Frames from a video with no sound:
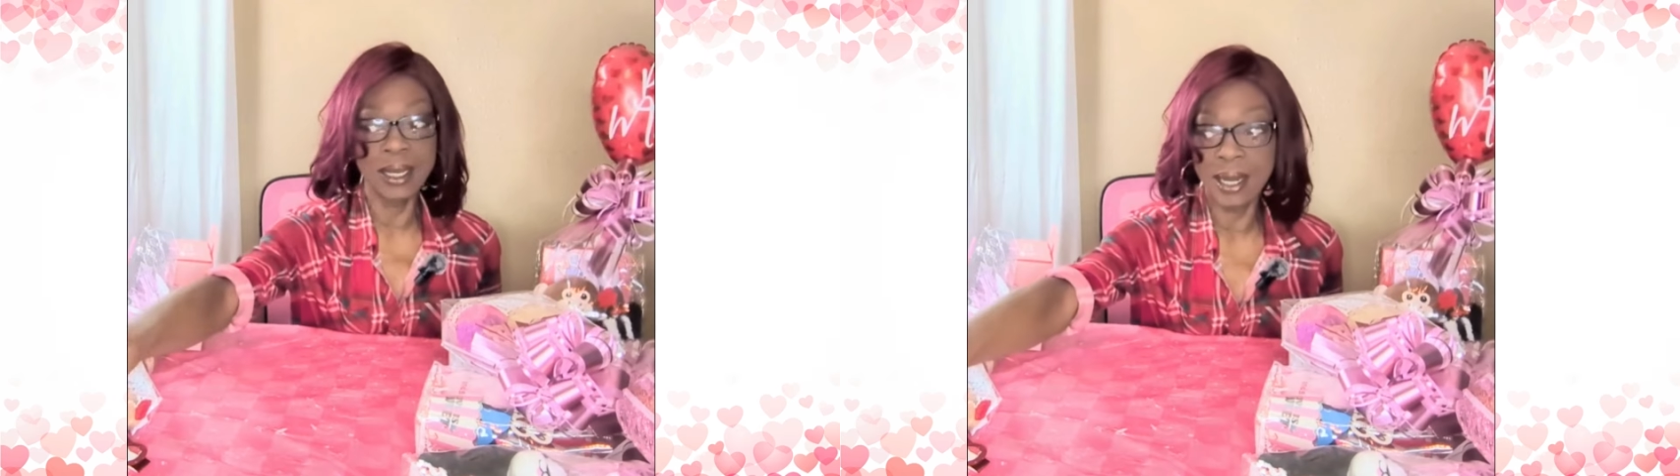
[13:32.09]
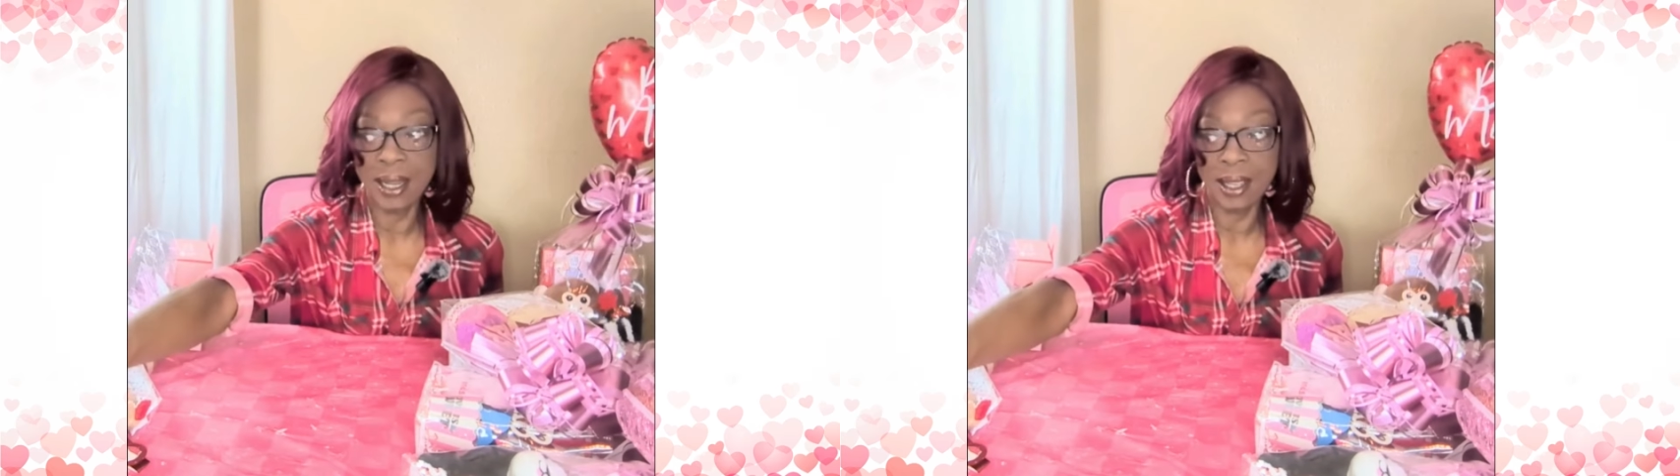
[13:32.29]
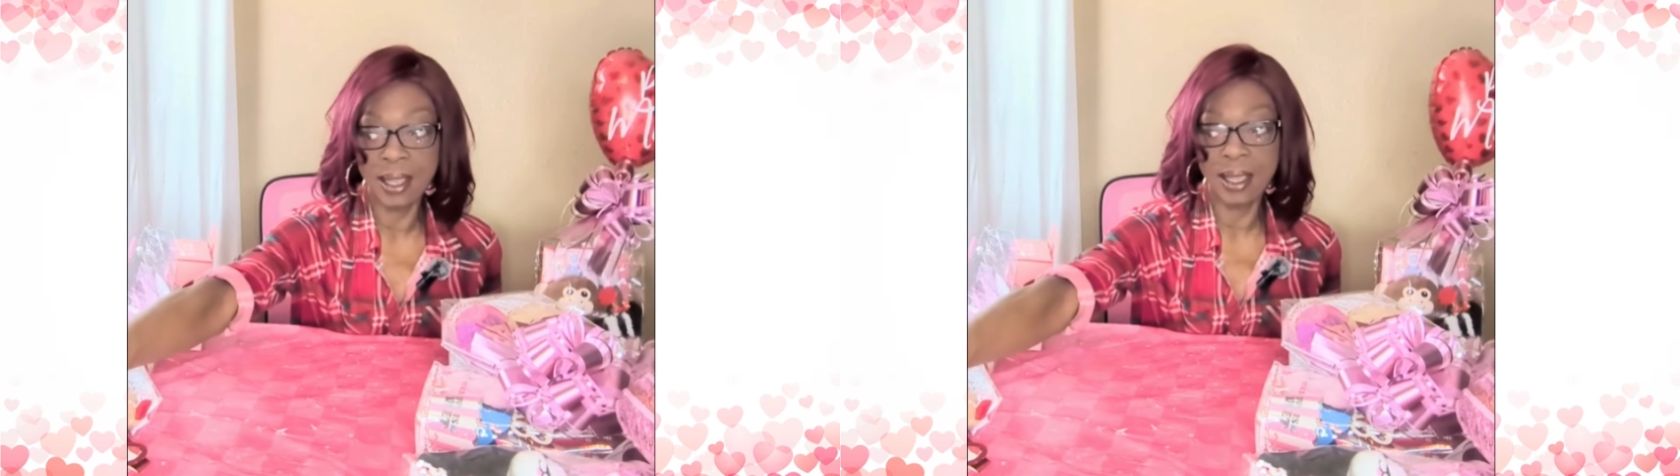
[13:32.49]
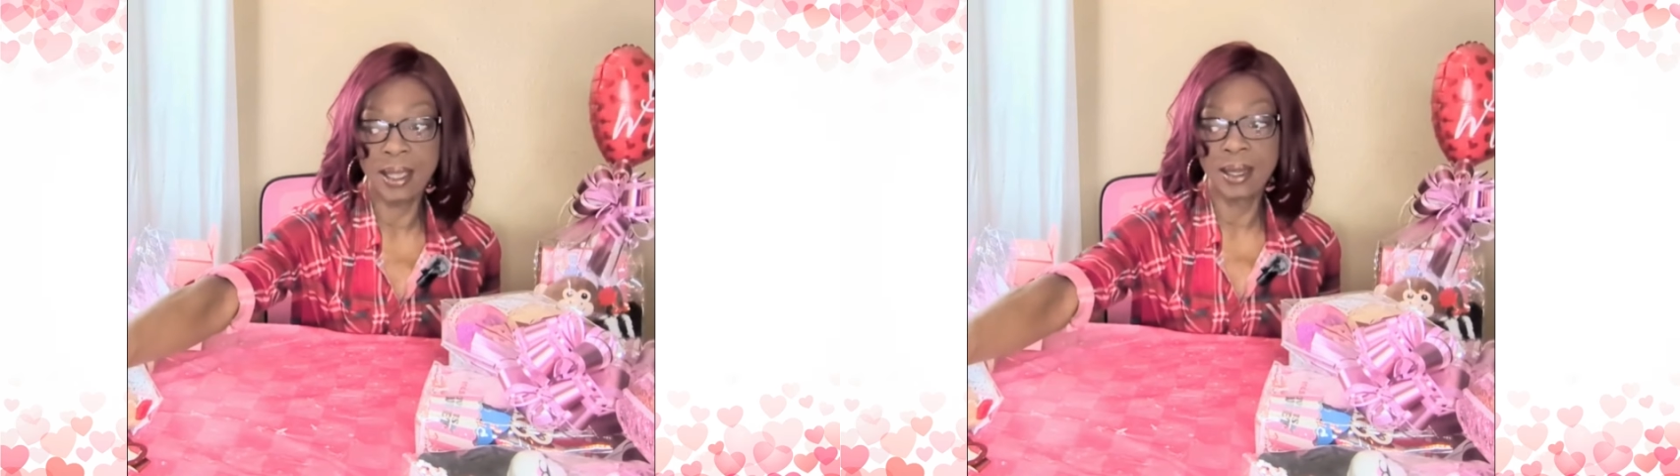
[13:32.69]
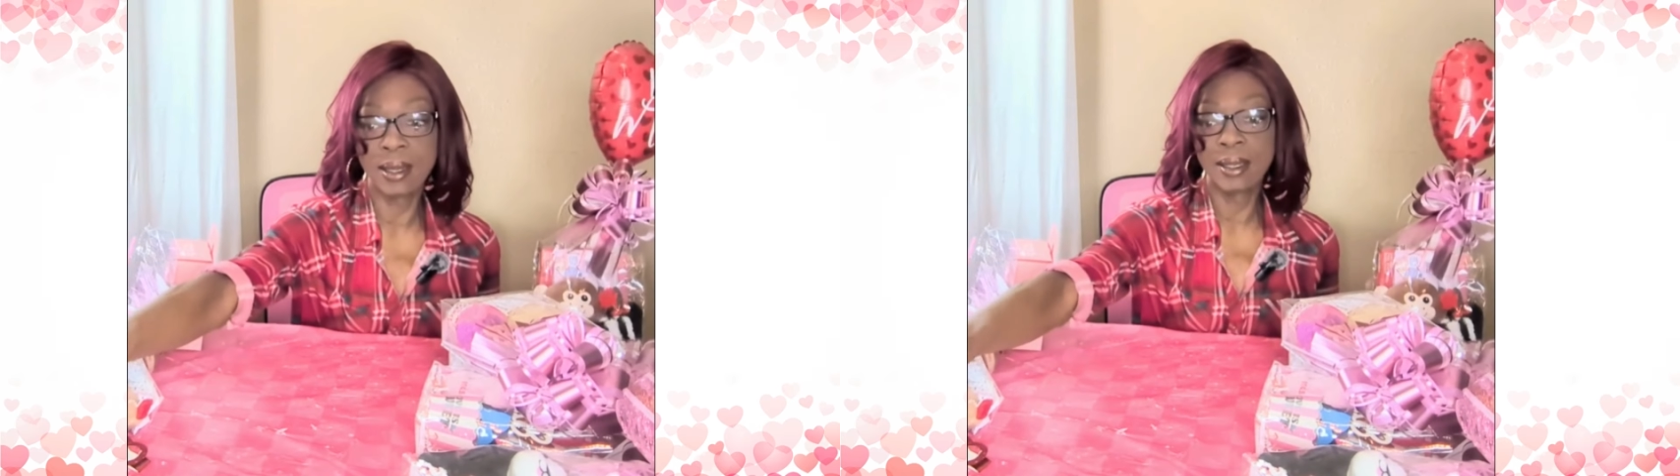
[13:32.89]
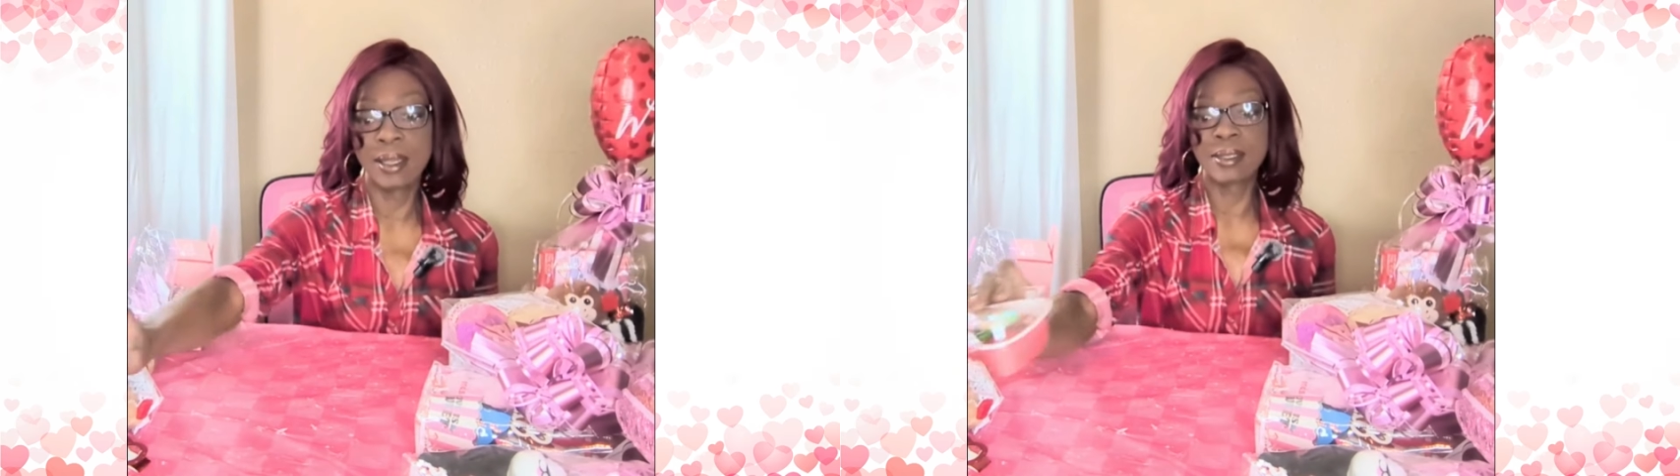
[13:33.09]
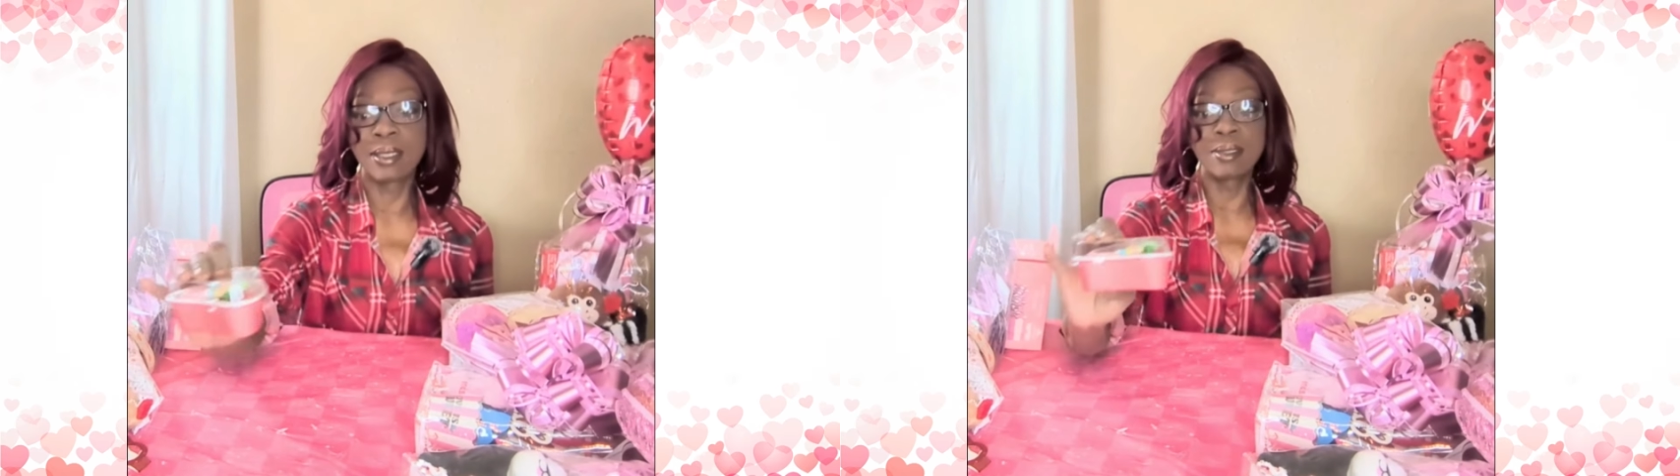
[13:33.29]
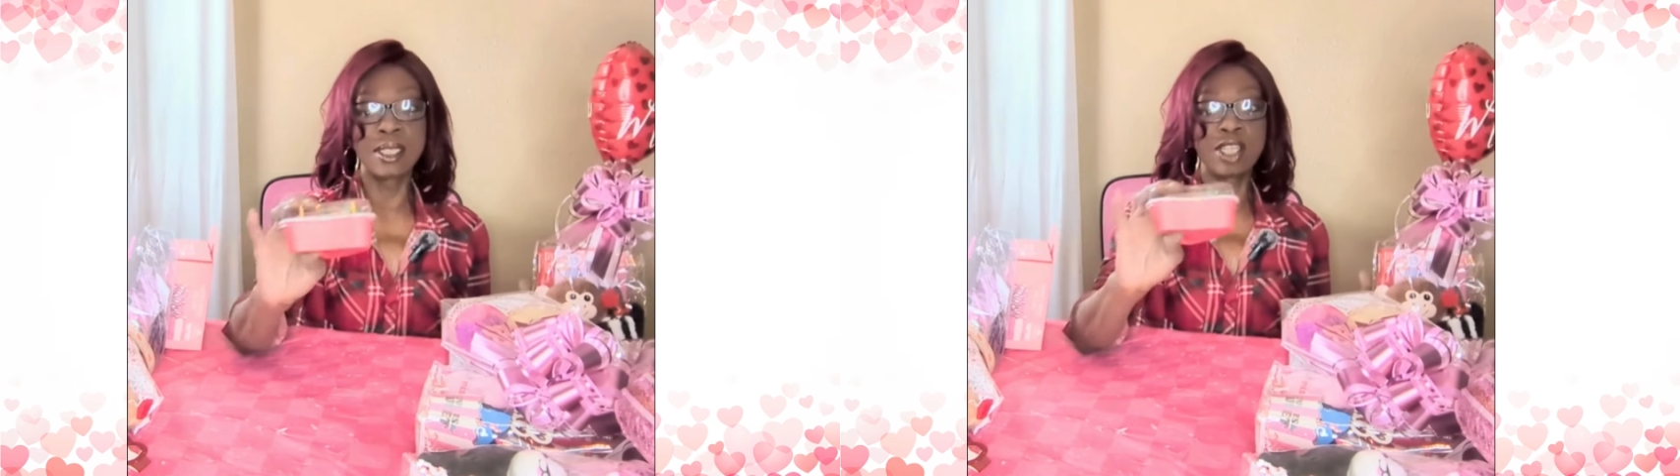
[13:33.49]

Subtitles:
is the idea that I had.